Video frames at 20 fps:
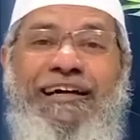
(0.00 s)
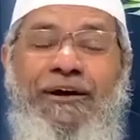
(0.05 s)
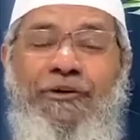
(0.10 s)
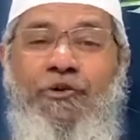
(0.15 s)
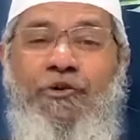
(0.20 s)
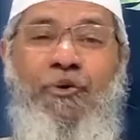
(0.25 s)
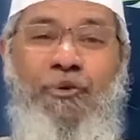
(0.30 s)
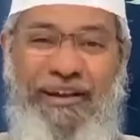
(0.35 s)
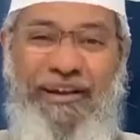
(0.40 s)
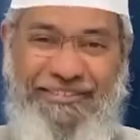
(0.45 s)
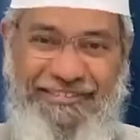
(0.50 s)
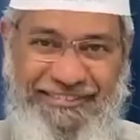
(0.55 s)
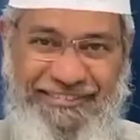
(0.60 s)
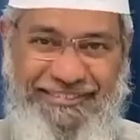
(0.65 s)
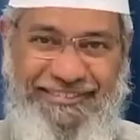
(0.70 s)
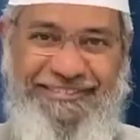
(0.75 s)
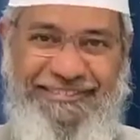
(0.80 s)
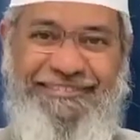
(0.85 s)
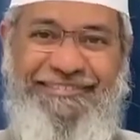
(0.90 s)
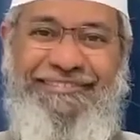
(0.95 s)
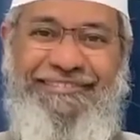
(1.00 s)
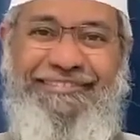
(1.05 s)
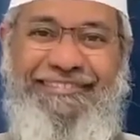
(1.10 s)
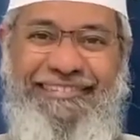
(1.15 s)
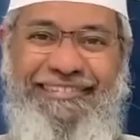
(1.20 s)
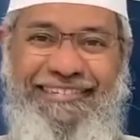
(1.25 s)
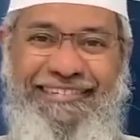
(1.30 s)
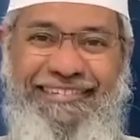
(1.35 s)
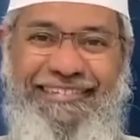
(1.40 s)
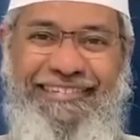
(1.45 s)
a novice,
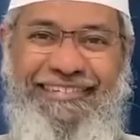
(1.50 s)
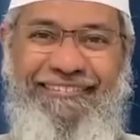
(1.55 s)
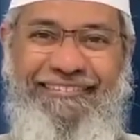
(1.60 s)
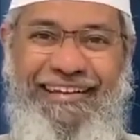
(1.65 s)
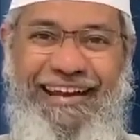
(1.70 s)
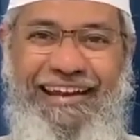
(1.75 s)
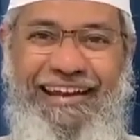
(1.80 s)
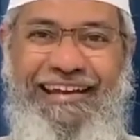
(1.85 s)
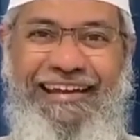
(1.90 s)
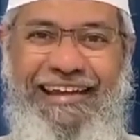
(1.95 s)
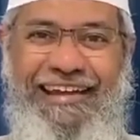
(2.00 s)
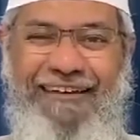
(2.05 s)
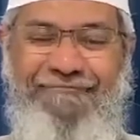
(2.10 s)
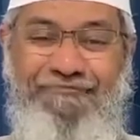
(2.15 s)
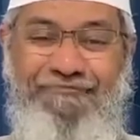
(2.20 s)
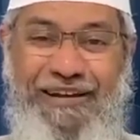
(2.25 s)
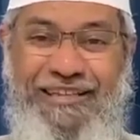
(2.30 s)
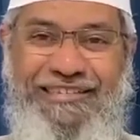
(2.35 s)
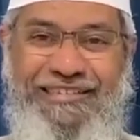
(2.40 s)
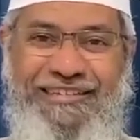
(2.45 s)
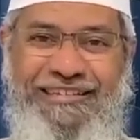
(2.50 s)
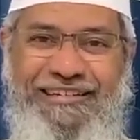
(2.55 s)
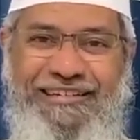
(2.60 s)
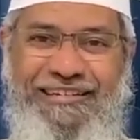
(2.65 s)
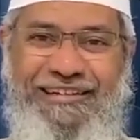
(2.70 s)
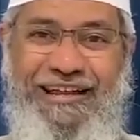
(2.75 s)
when I didn't have much